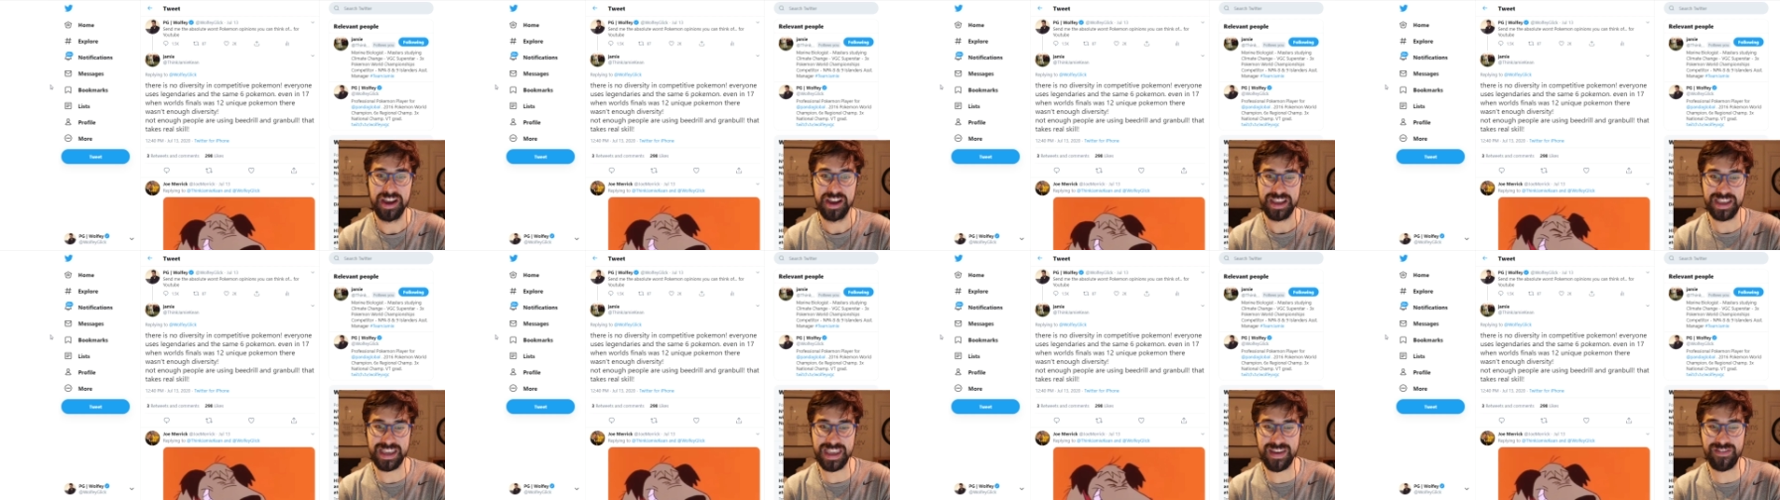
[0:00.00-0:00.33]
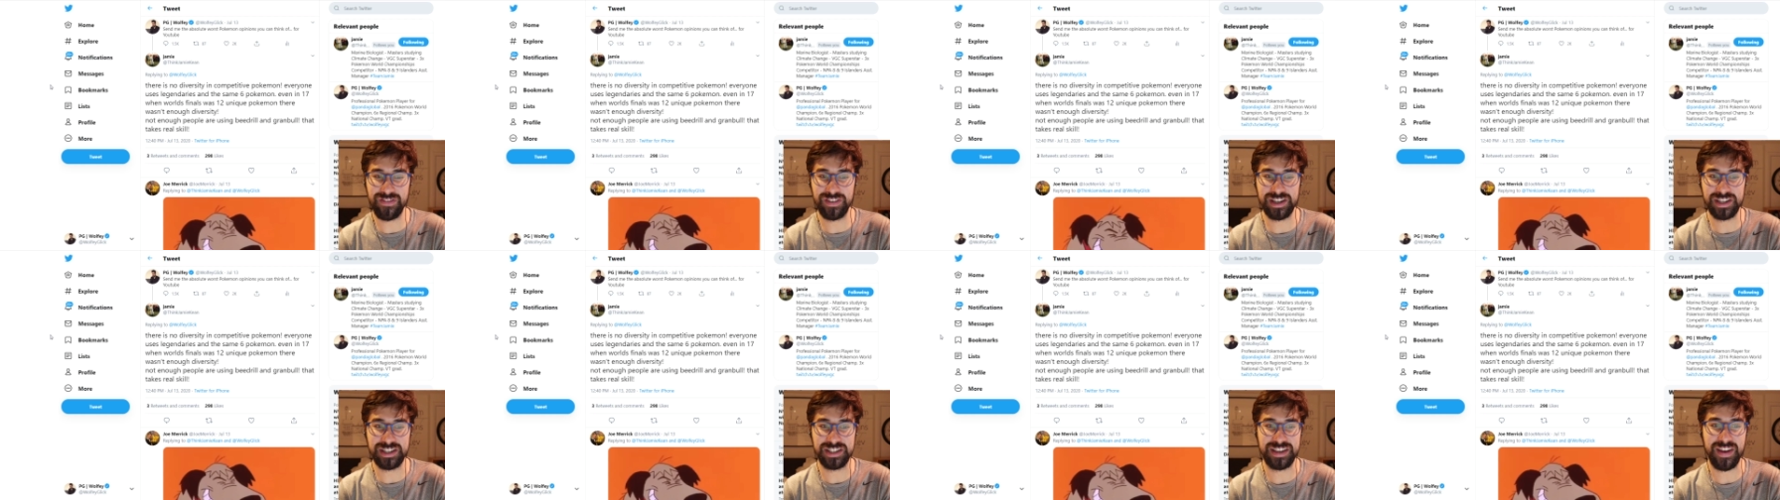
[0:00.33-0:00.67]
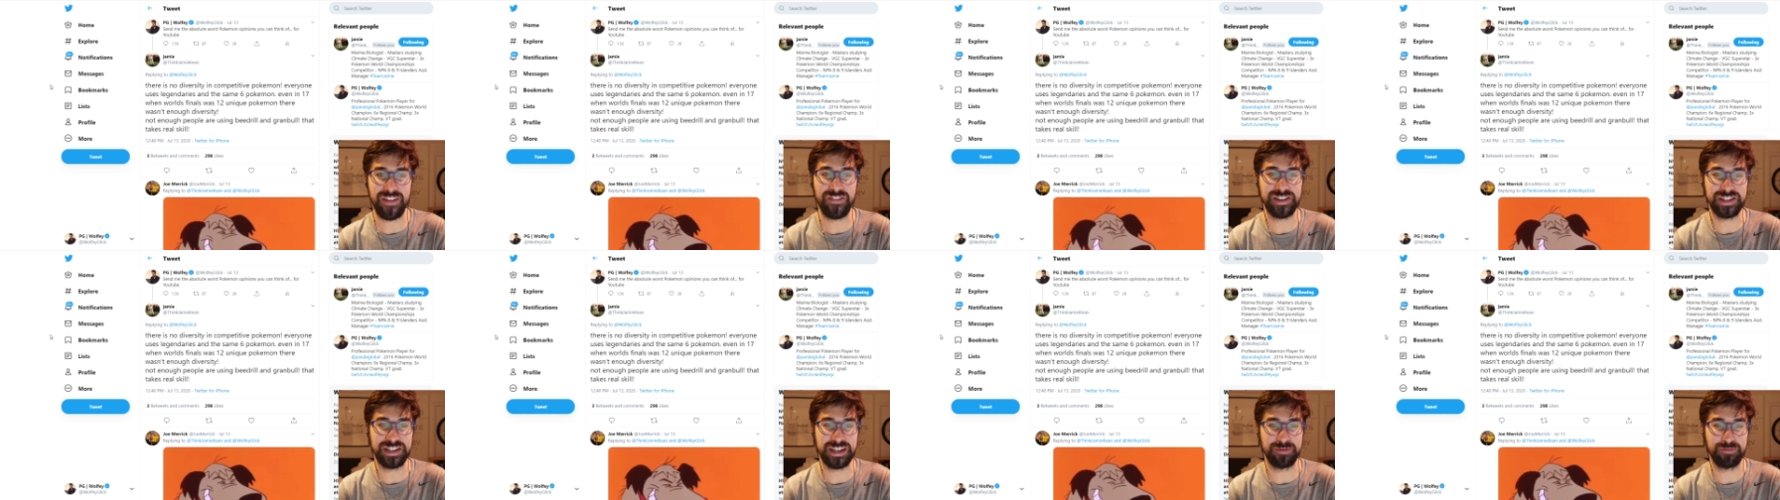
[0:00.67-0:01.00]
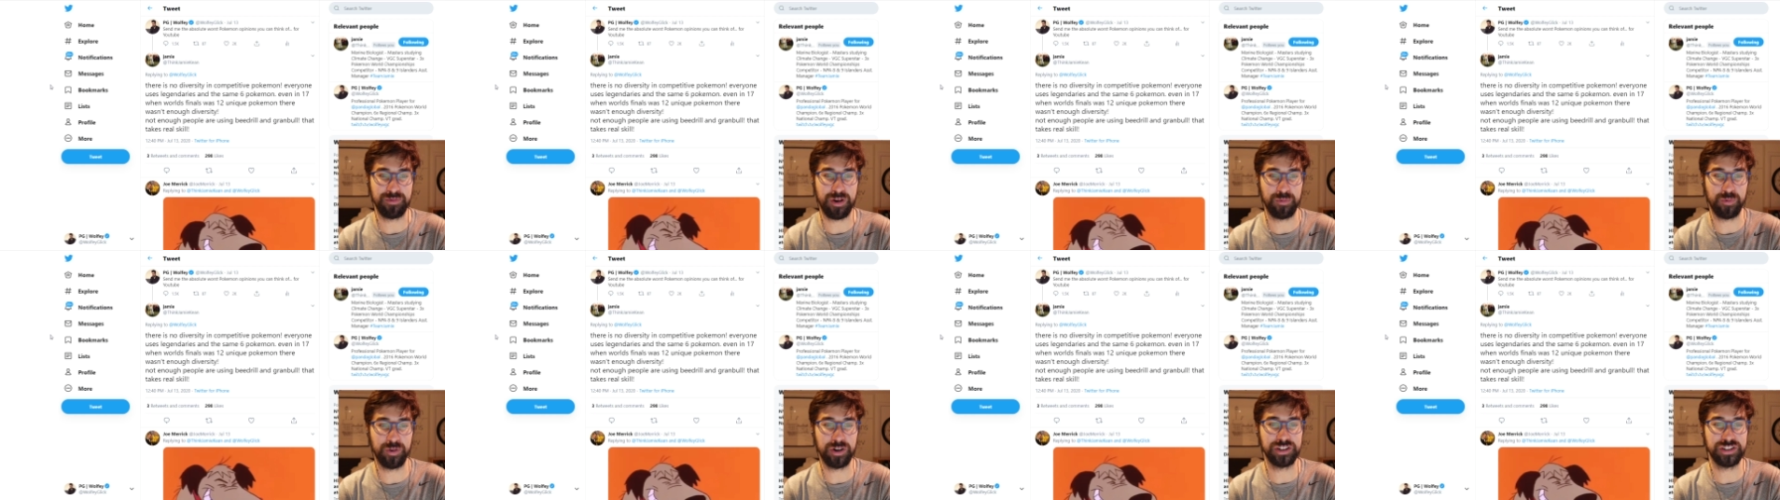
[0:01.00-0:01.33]
even in 17
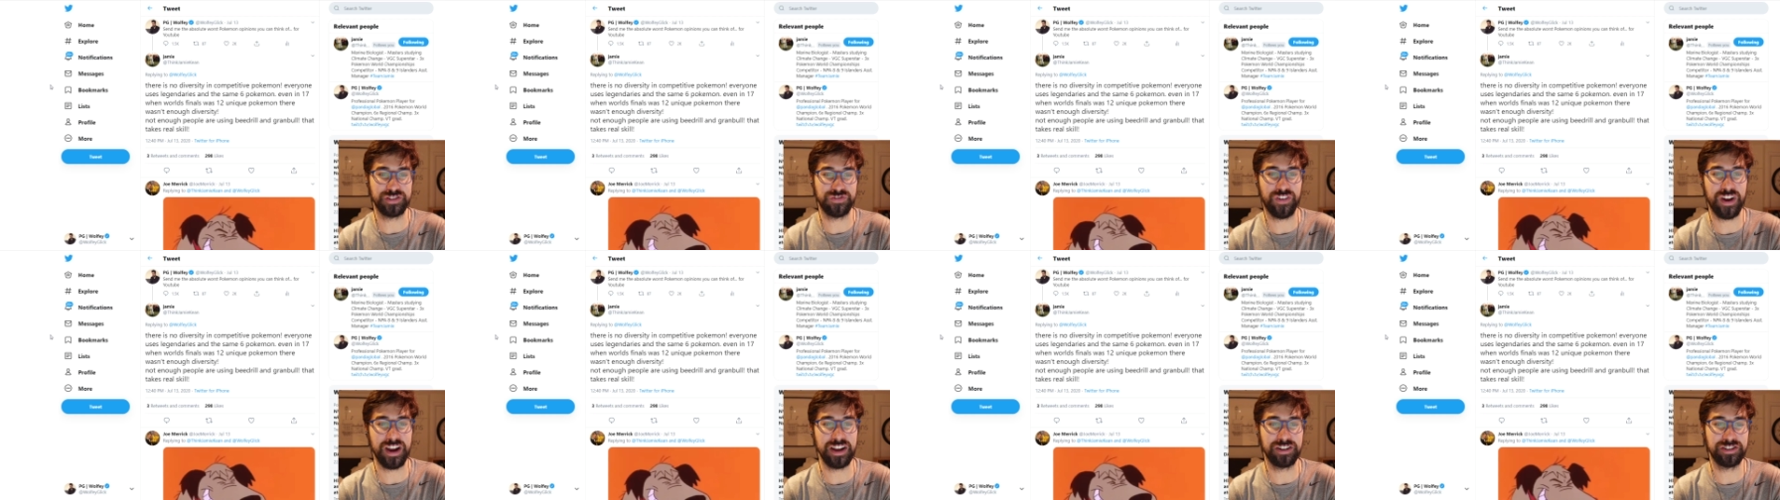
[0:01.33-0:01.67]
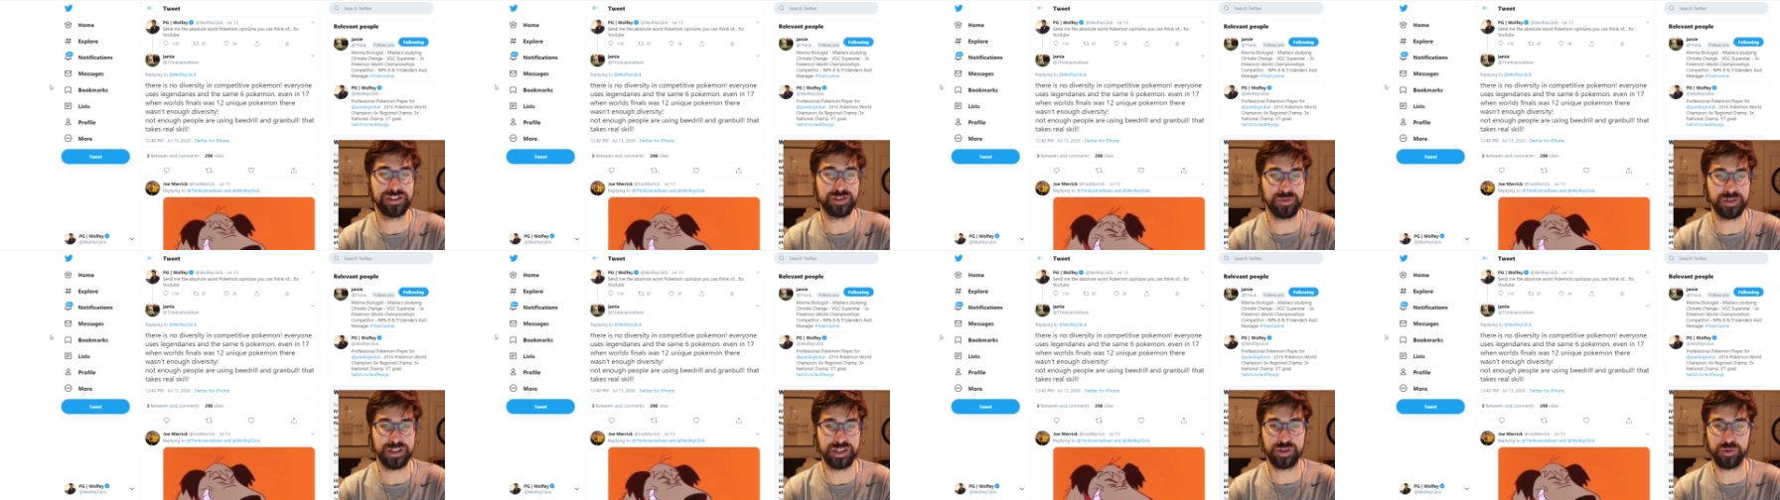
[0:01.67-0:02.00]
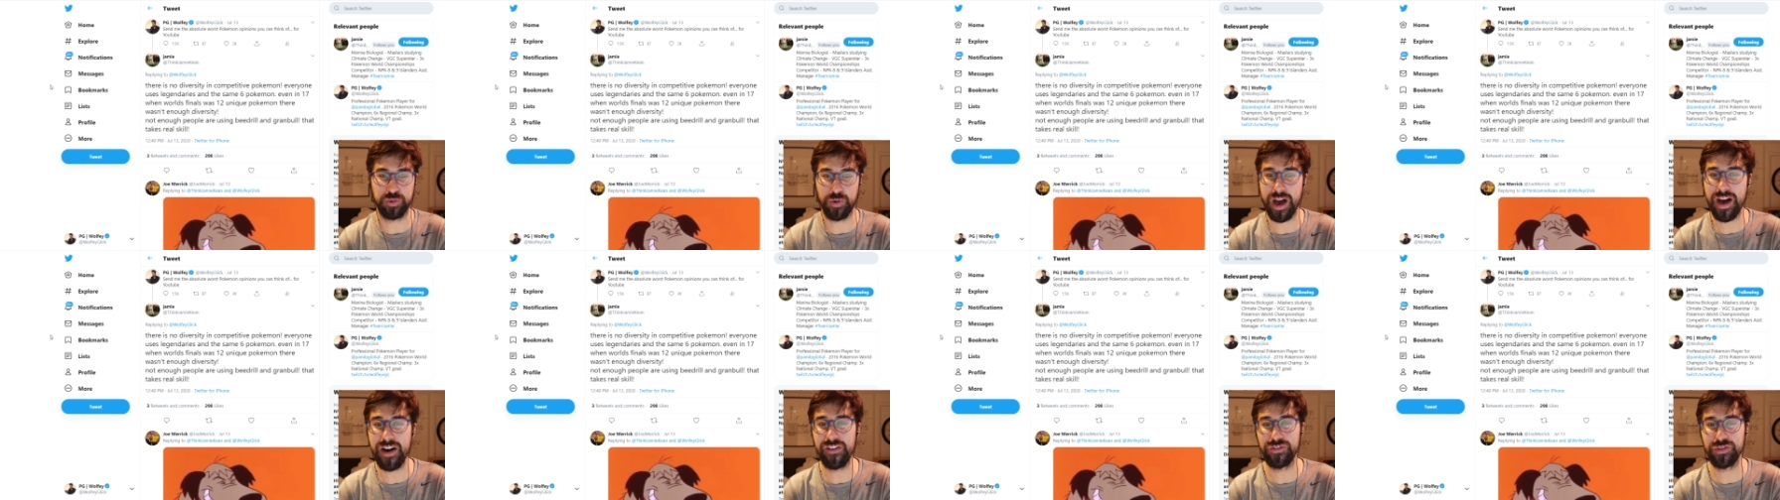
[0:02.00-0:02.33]
when World's Finals was 12